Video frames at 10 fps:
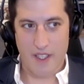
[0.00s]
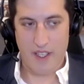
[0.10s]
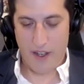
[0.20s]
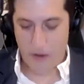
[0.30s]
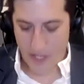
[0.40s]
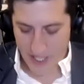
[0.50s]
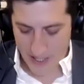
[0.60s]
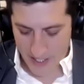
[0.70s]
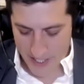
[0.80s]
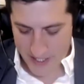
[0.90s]
Oh, we've got
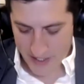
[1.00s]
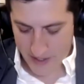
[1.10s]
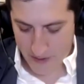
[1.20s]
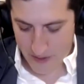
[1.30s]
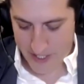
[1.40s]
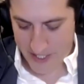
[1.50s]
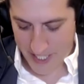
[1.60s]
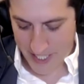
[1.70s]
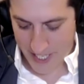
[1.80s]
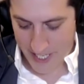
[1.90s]
lots of good ones
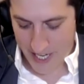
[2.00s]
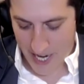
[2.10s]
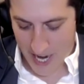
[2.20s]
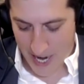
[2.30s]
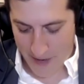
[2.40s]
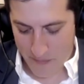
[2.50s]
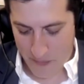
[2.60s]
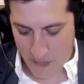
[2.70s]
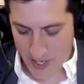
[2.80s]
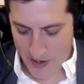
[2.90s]
today.
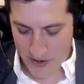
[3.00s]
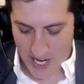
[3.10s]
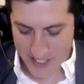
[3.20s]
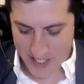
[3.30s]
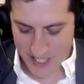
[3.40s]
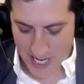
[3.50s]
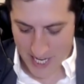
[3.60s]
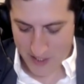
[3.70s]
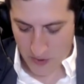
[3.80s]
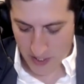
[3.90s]
You know,
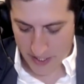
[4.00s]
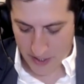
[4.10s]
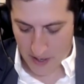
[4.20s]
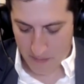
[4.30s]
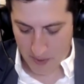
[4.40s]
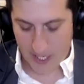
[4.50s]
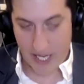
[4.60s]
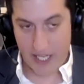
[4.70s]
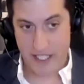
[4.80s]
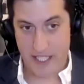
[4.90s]
that's really
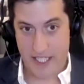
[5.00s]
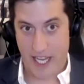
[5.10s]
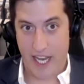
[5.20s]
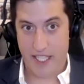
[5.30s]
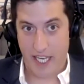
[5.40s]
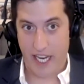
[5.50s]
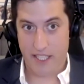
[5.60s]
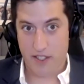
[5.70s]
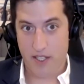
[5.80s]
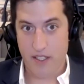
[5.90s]
complicated to
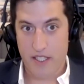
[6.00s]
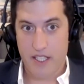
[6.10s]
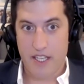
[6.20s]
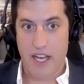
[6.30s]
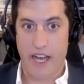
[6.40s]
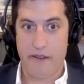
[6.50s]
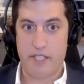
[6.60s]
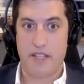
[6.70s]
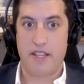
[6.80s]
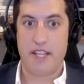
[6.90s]
answer. I would
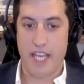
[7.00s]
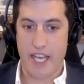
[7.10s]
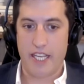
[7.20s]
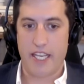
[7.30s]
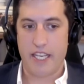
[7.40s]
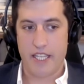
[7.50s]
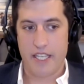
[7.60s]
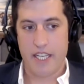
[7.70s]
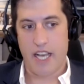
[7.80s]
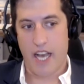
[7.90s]
think
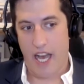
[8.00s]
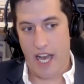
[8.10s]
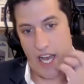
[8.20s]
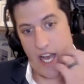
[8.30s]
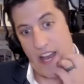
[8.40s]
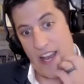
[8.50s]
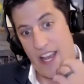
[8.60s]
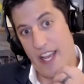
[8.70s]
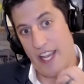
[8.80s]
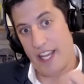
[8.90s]

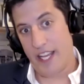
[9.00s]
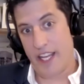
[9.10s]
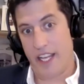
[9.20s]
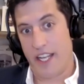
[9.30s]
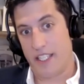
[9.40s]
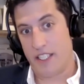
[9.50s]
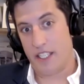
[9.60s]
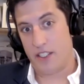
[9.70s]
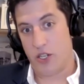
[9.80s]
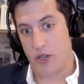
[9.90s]
it
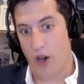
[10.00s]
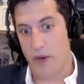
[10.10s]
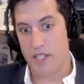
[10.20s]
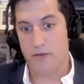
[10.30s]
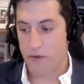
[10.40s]
should always